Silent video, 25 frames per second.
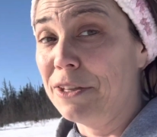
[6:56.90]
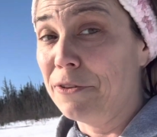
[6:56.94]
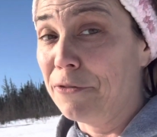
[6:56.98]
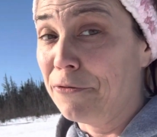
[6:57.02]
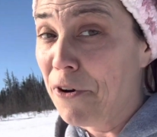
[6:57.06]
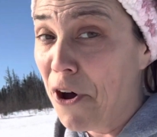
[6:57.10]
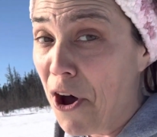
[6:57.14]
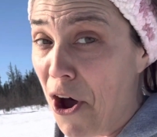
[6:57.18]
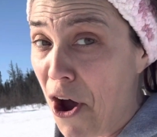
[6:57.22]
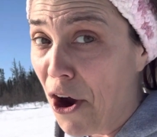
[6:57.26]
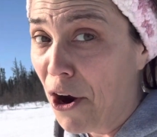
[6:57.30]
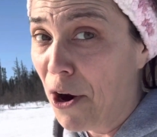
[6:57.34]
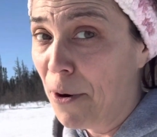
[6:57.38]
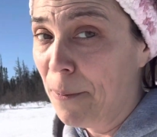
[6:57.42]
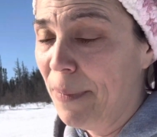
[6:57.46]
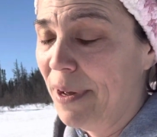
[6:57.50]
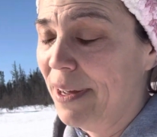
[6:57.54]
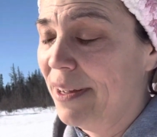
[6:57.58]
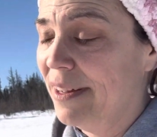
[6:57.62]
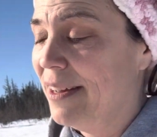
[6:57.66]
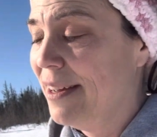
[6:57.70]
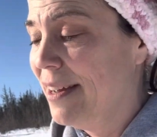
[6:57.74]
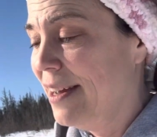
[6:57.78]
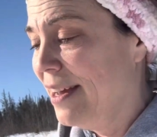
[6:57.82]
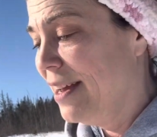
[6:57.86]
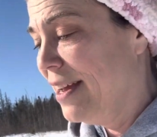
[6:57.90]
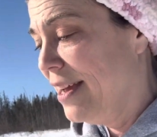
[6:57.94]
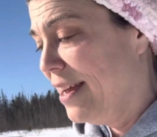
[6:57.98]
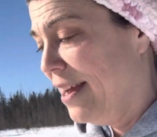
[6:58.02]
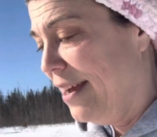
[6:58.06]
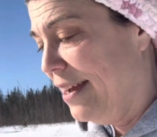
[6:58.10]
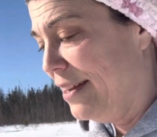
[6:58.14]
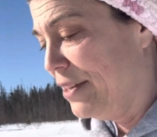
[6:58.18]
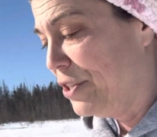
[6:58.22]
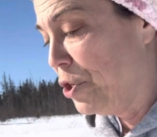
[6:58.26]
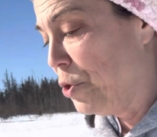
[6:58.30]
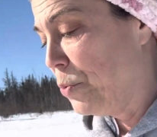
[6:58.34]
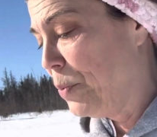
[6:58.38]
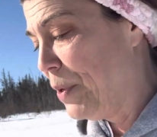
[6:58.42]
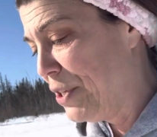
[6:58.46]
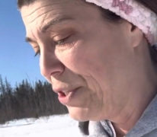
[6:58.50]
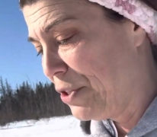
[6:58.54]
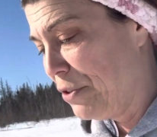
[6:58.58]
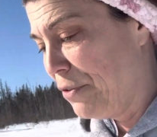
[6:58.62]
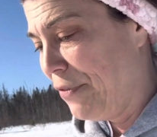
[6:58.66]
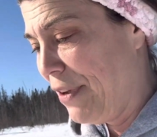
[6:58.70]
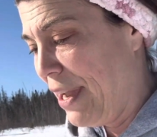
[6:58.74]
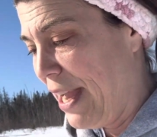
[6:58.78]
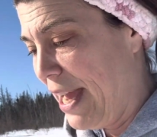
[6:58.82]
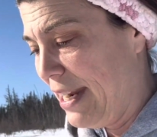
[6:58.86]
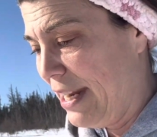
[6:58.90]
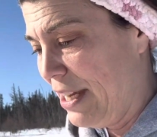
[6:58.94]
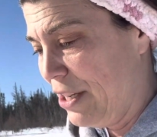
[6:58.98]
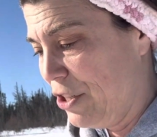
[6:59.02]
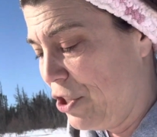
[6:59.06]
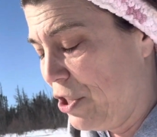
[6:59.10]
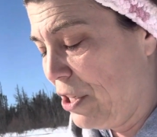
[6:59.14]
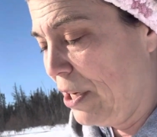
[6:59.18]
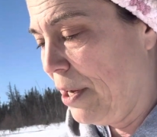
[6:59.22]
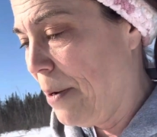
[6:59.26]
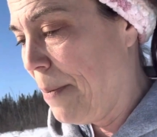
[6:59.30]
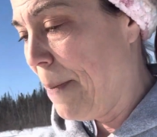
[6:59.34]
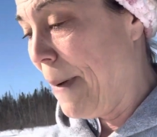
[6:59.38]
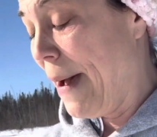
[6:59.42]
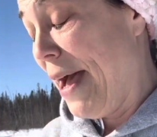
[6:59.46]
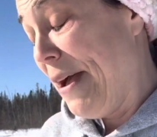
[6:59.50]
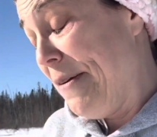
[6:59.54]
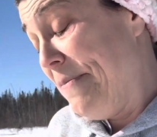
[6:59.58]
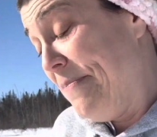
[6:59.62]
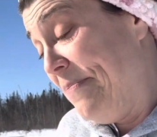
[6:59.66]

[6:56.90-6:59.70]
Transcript: farm until winter vanished. But